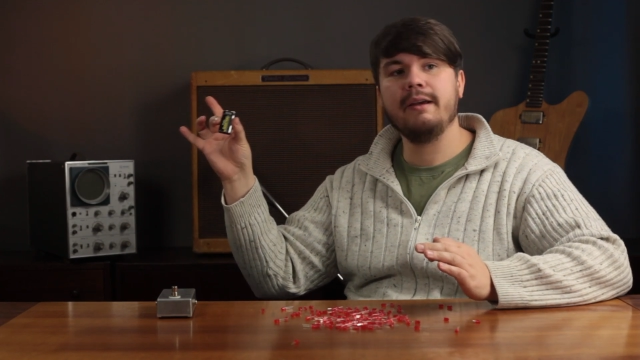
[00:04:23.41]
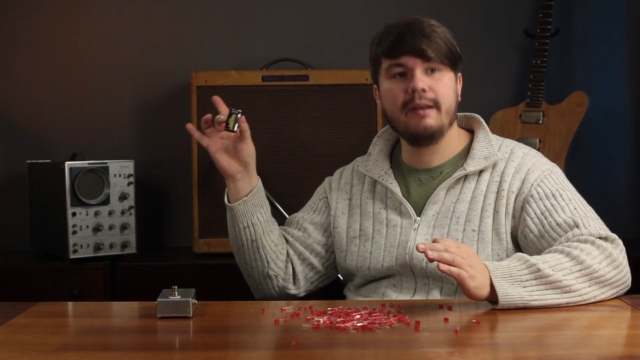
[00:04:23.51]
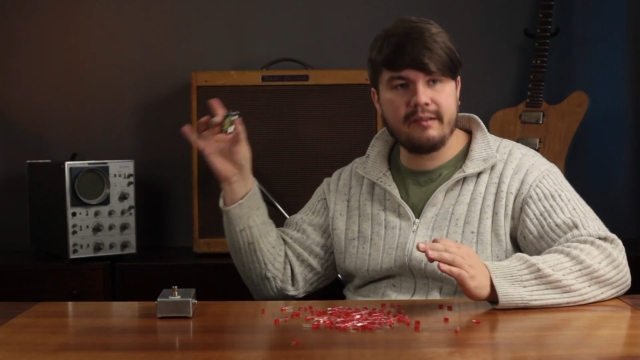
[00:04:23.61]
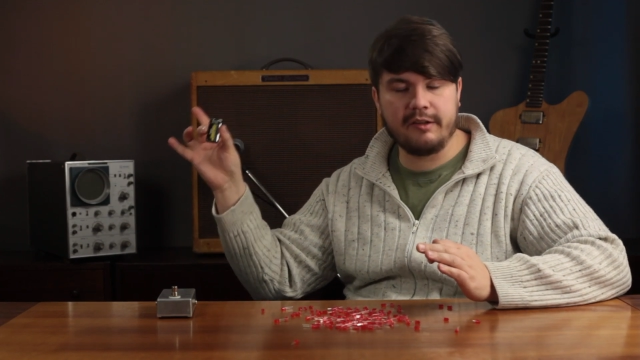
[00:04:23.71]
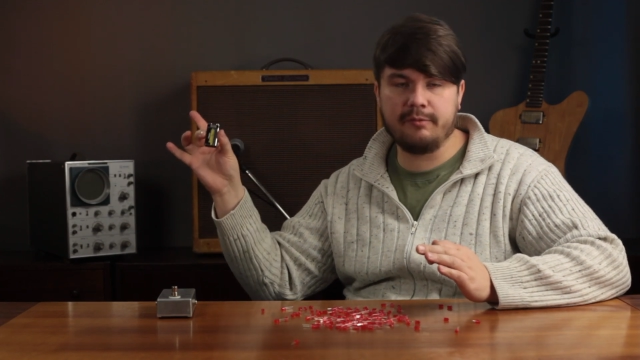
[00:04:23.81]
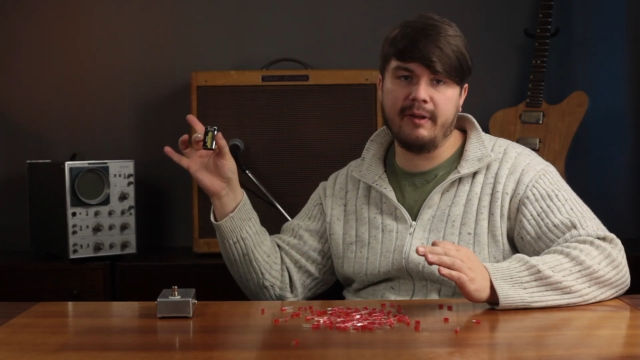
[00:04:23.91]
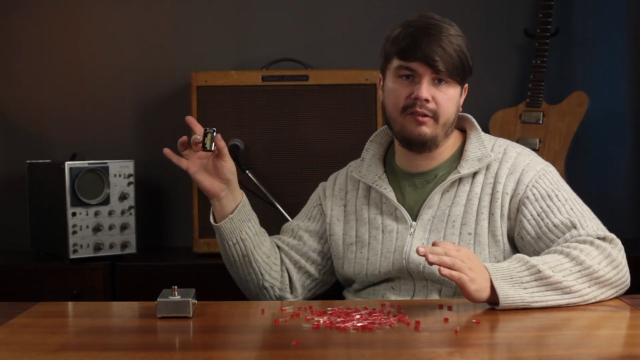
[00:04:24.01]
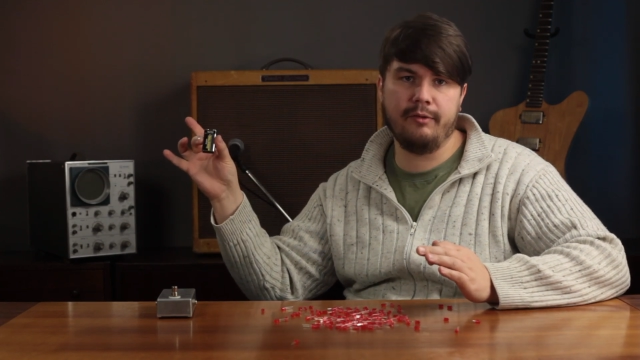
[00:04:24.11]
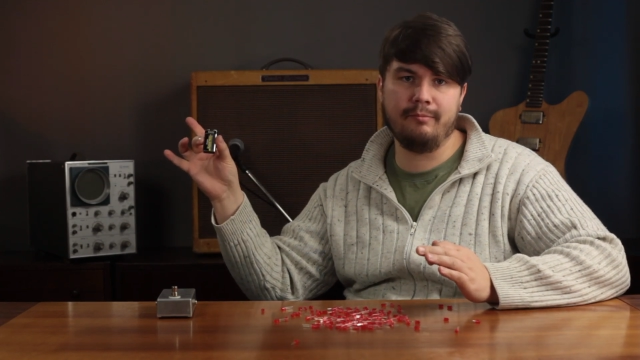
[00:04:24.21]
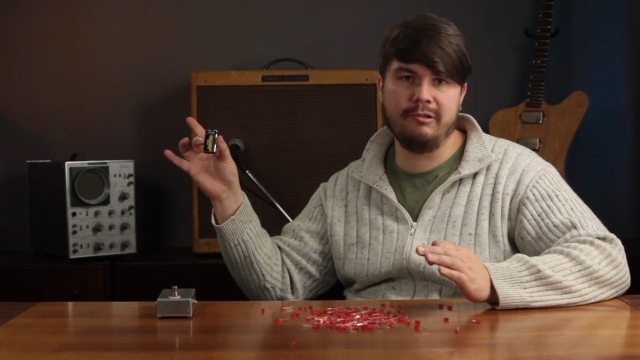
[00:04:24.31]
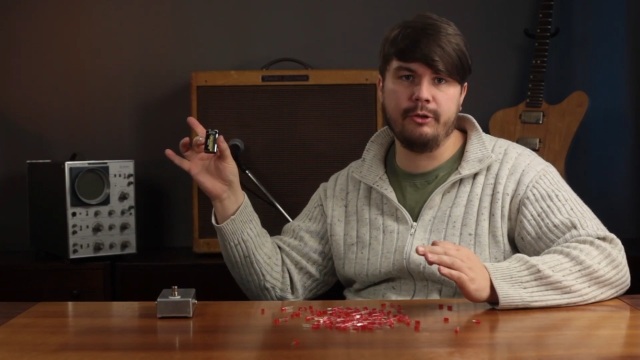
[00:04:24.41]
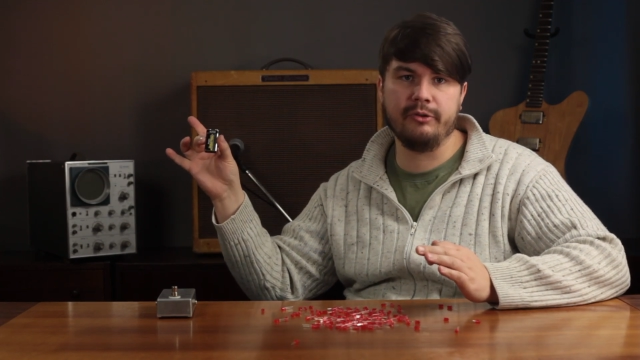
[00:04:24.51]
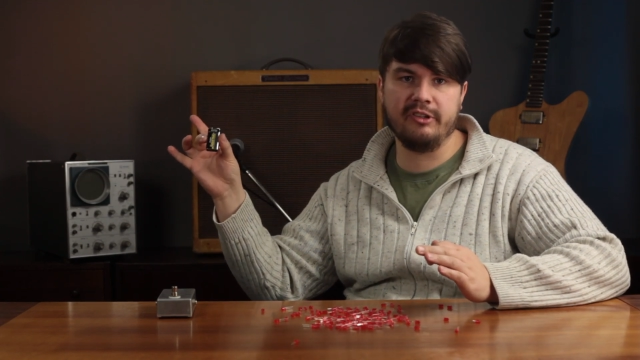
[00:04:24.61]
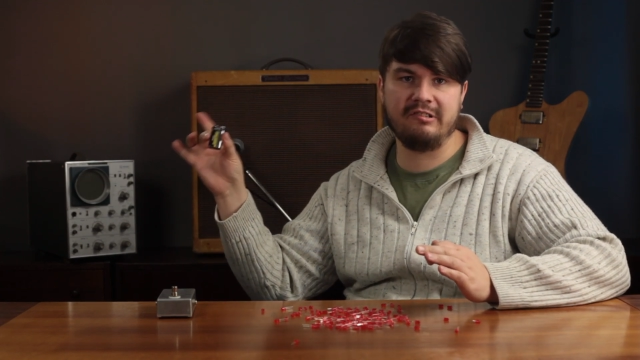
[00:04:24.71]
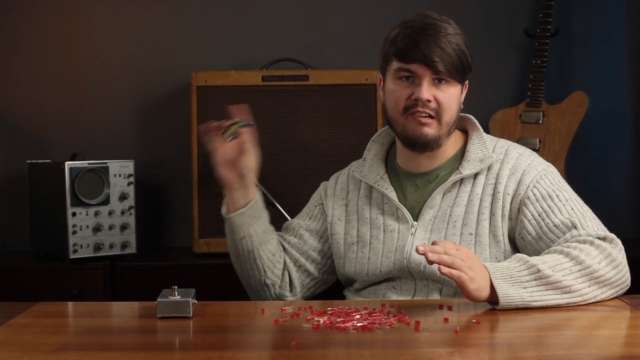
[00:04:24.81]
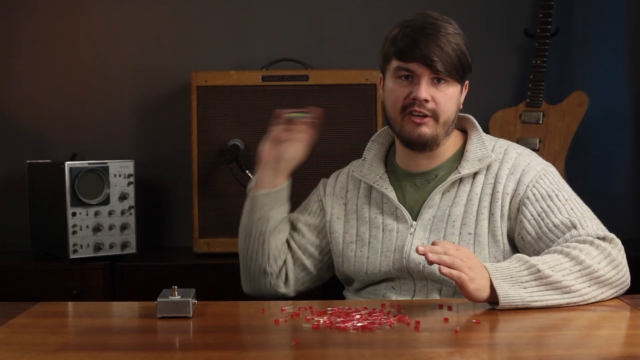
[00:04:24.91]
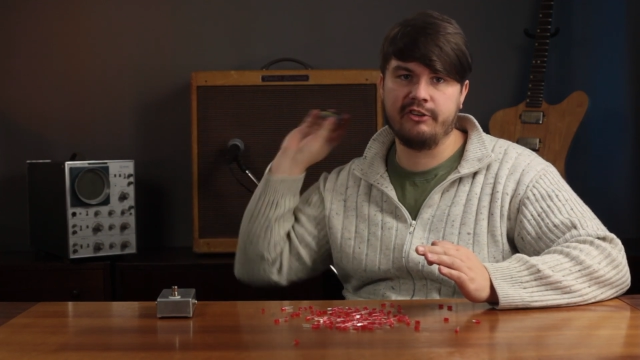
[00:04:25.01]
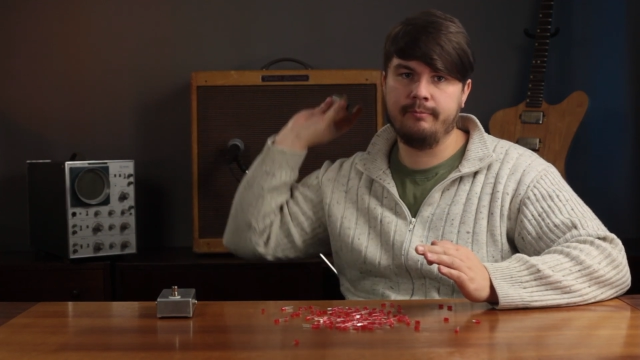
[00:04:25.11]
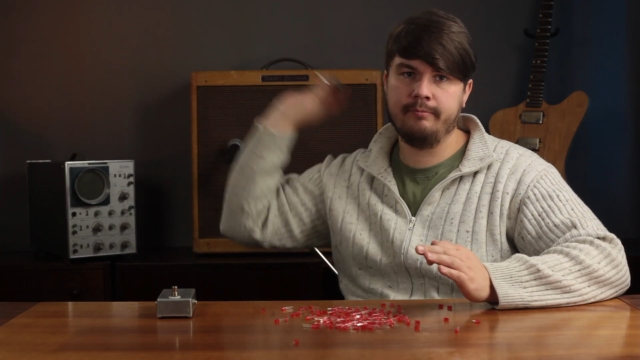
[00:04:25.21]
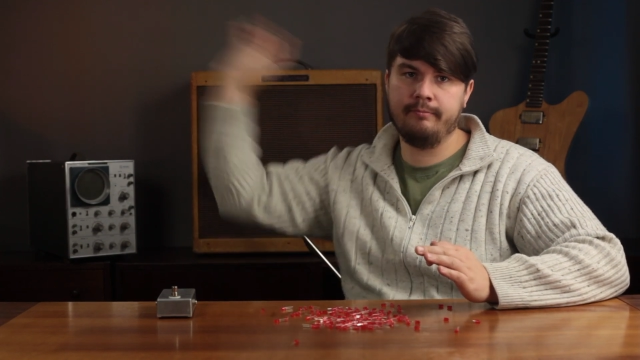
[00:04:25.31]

It's expensive and produces trash.